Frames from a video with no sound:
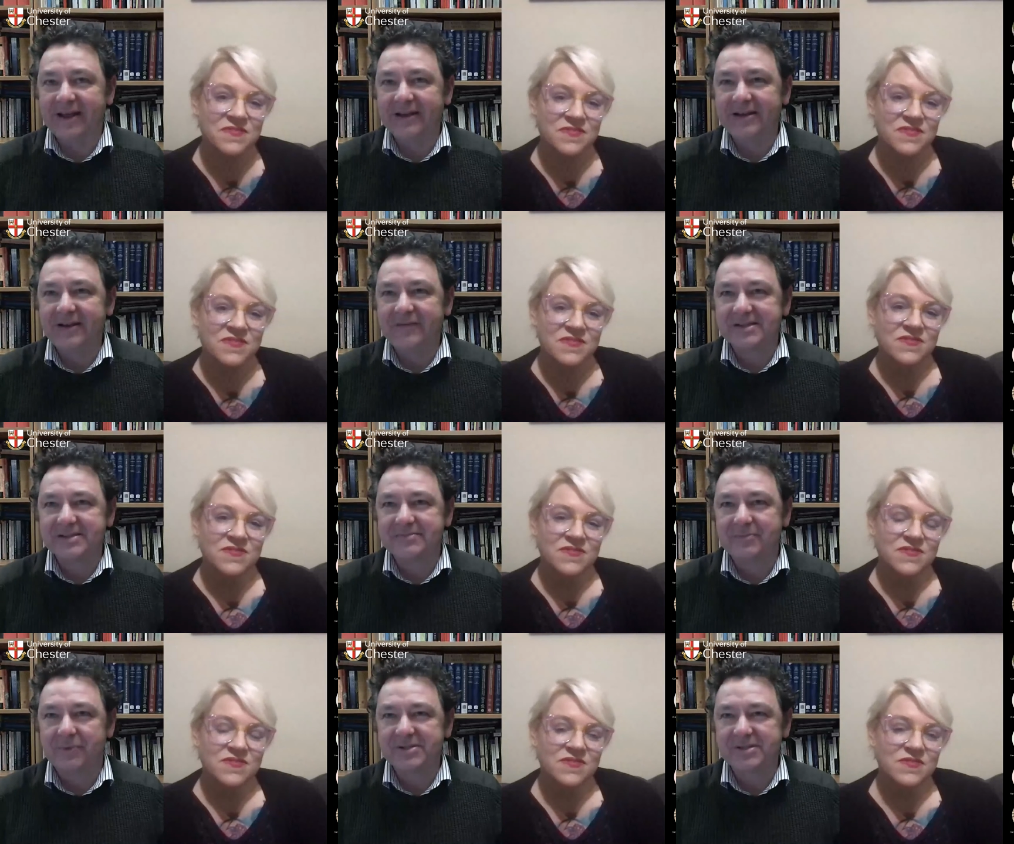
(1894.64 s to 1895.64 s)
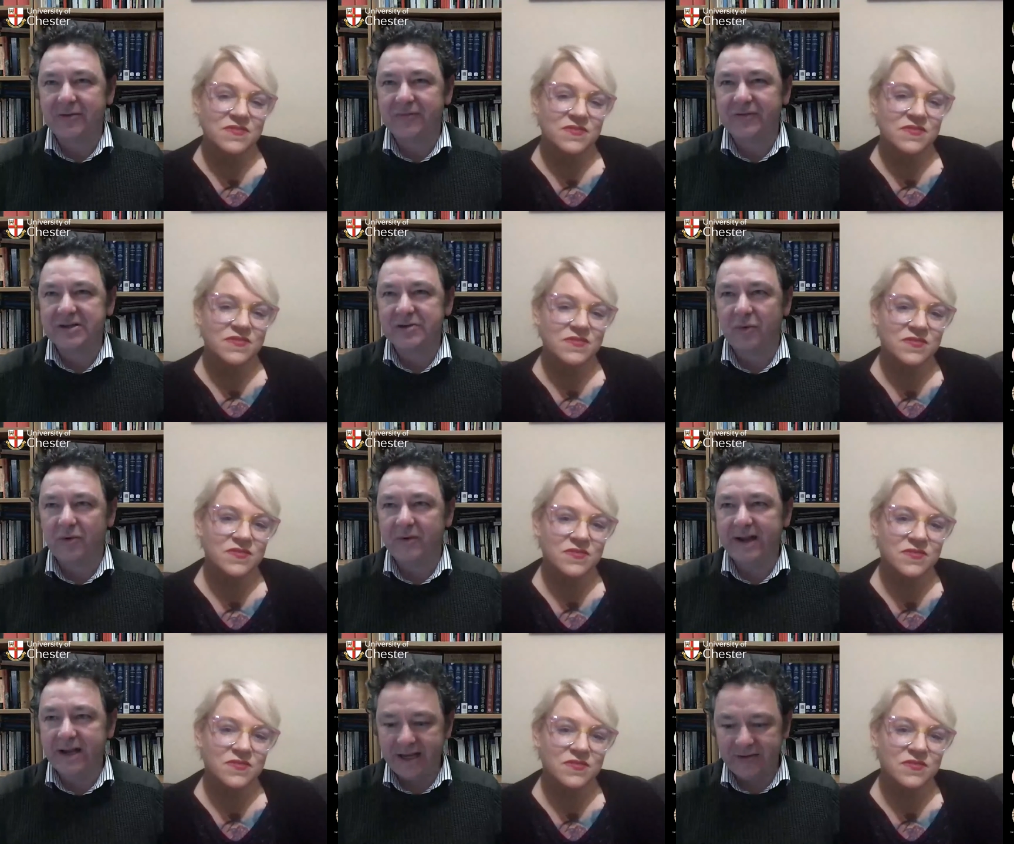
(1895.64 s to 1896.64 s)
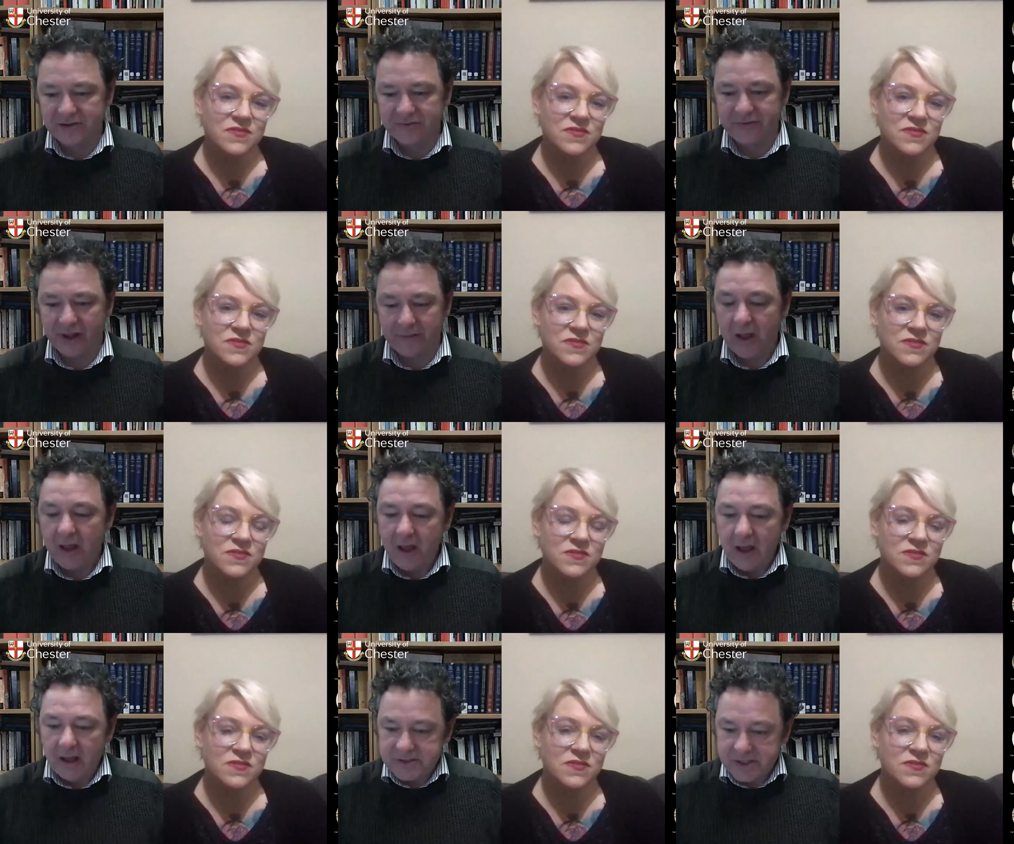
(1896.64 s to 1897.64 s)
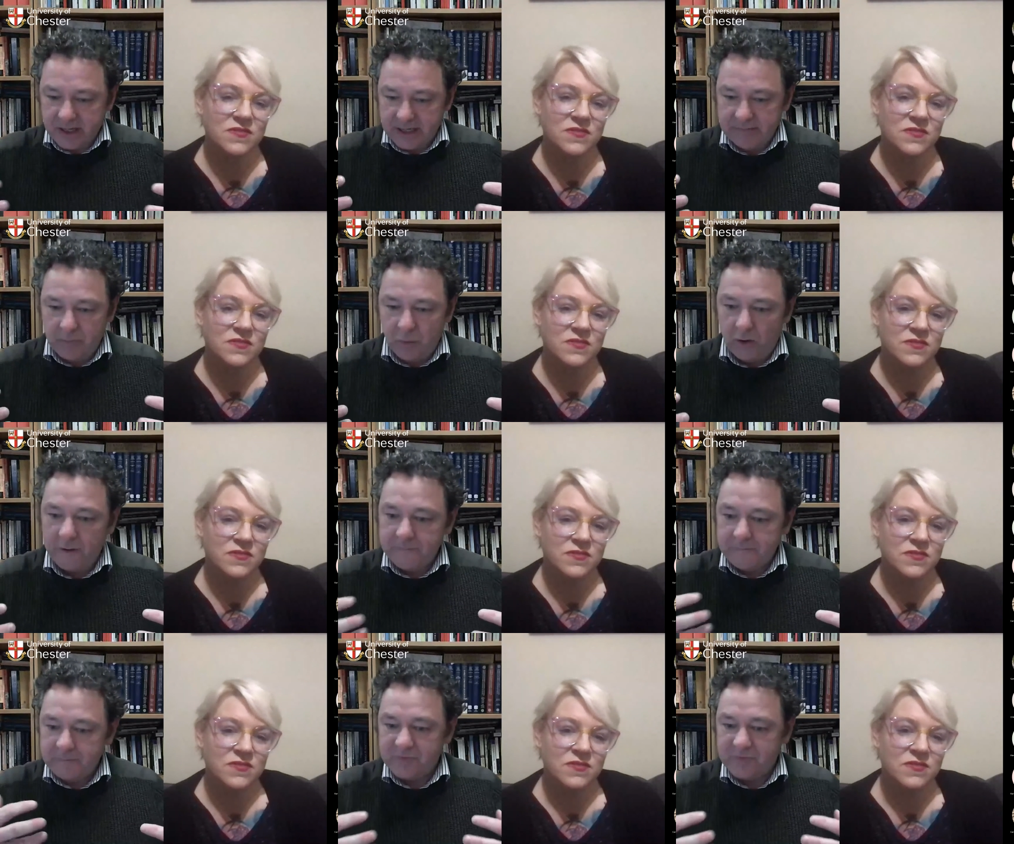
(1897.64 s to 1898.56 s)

Speaker 1: admit I don't know if that's more selfish or more introvert, but certainly more